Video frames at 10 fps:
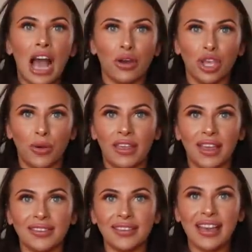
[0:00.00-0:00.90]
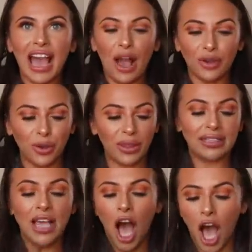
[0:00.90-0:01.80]
How cute are these?
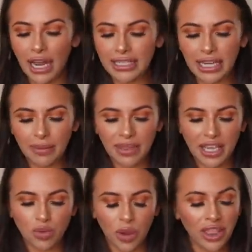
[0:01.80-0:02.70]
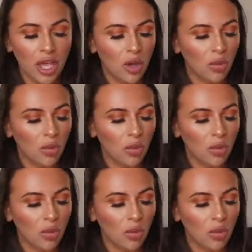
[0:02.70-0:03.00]
I teamed these with